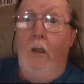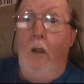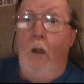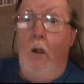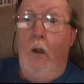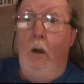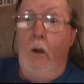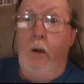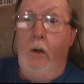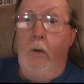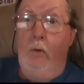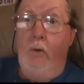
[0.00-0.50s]

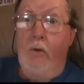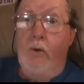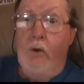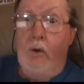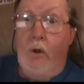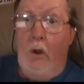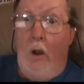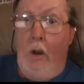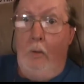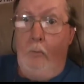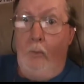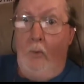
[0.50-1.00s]
Or you would
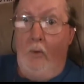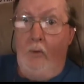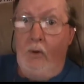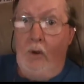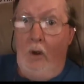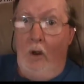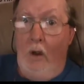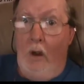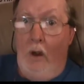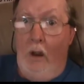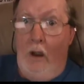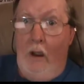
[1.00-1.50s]
stop with
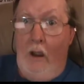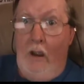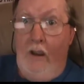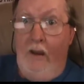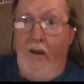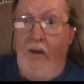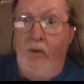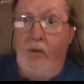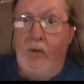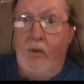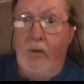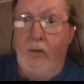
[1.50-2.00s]
the
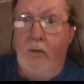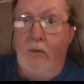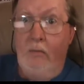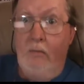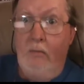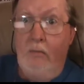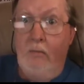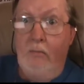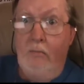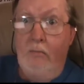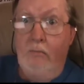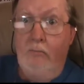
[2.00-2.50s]
lies
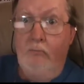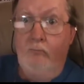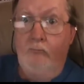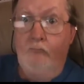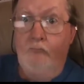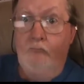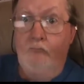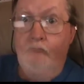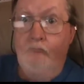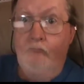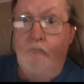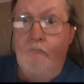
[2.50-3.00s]

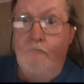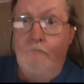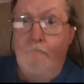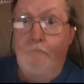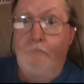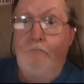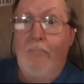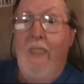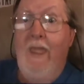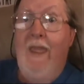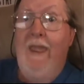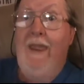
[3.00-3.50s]

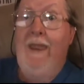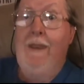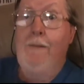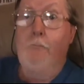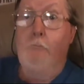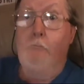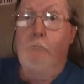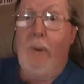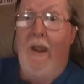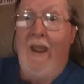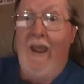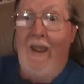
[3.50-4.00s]

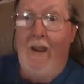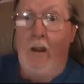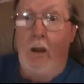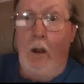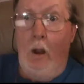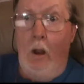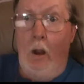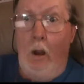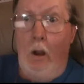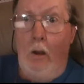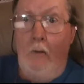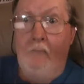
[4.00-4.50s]
and back
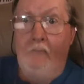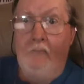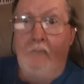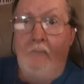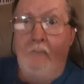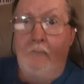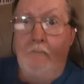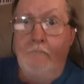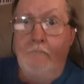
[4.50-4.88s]
off.